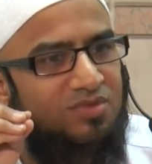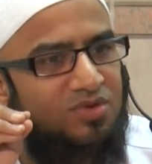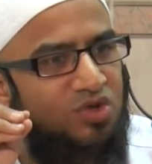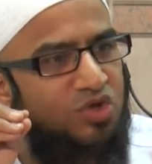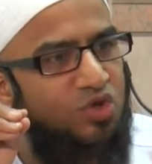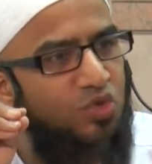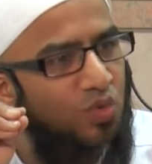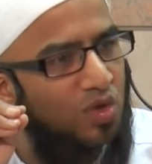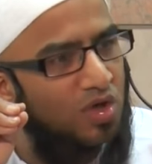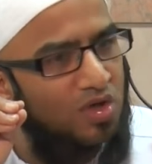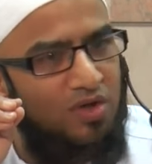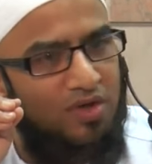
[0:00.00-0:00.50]

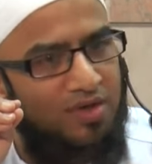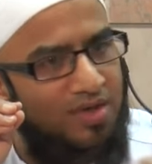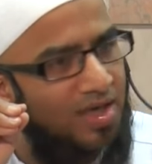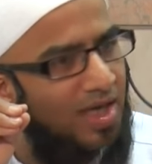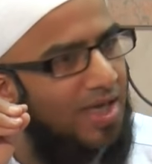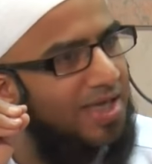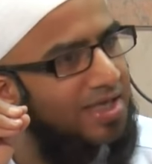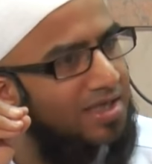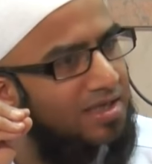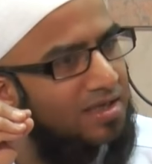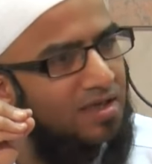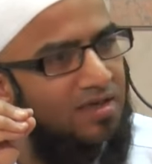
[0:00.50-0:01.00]
you will not
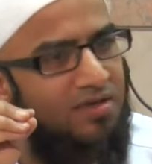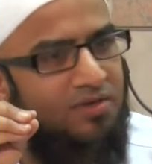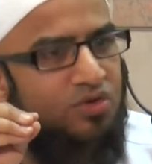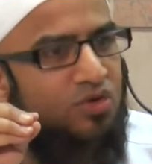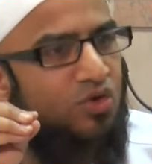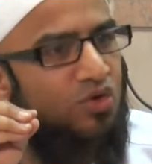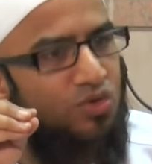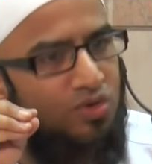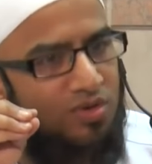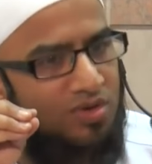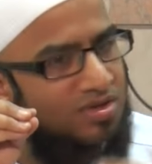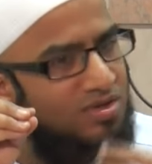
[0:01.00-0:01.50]
like.
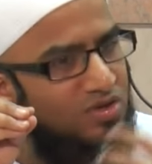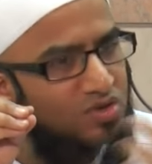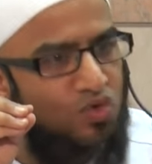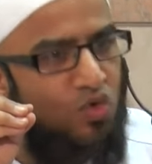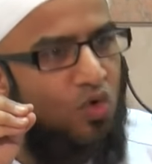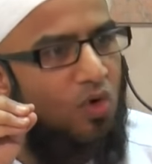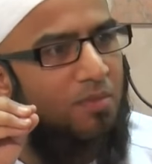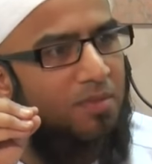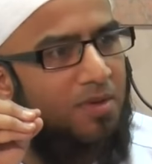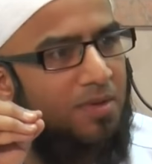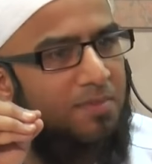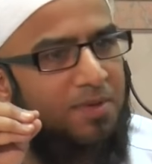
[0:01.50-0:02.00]
It's
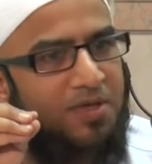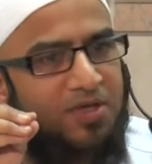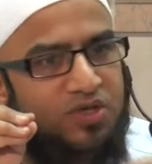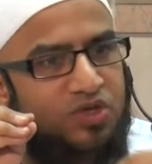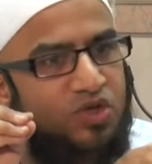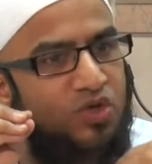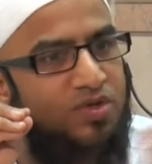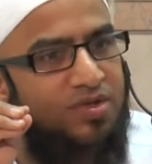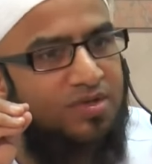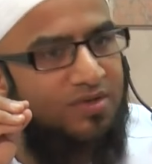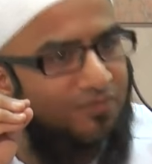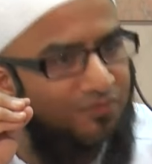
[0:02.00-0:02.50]
normal because
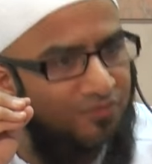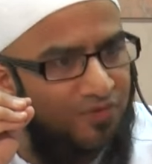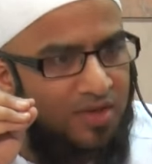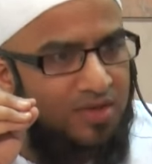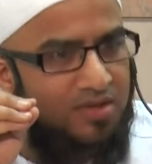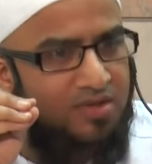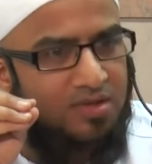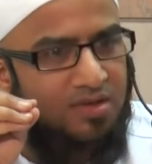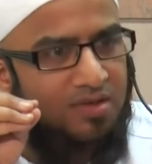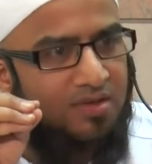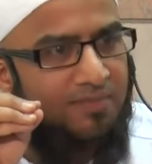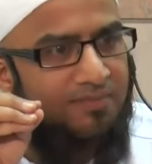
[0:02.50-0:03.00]
you're
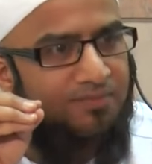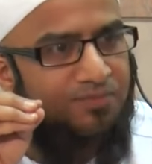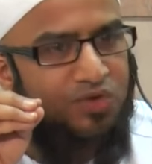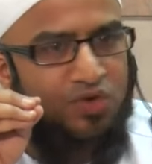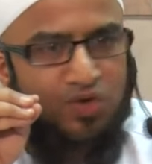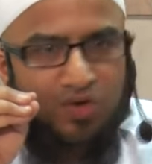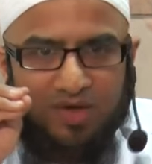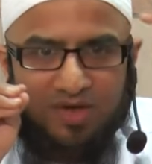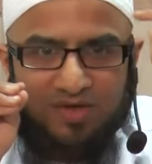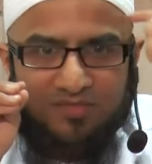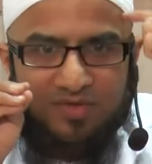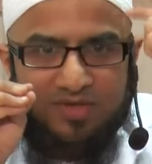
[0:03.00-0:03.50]
different.
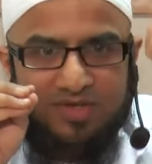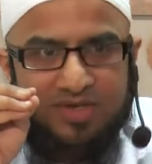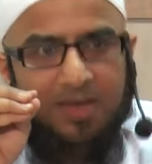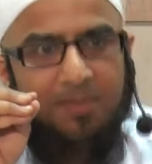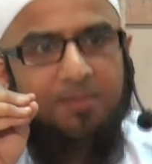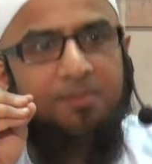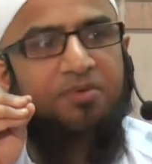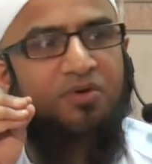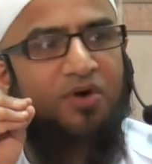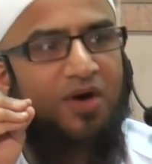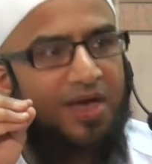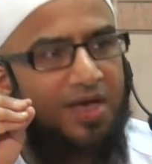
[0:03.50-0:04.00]
You don't have the
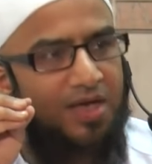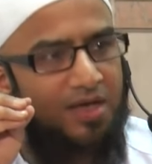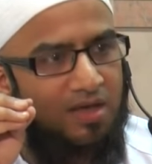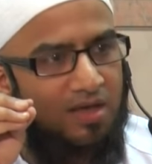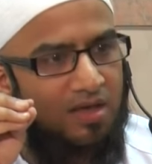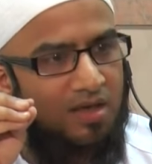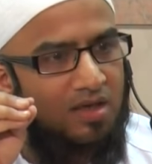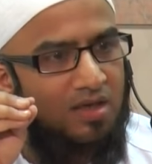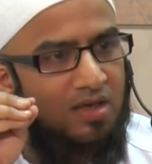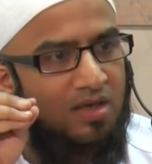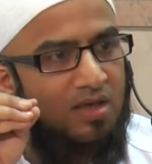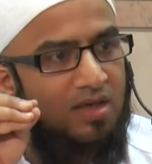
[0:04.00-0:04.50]
same
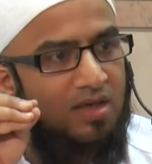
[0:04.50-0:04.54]
brain.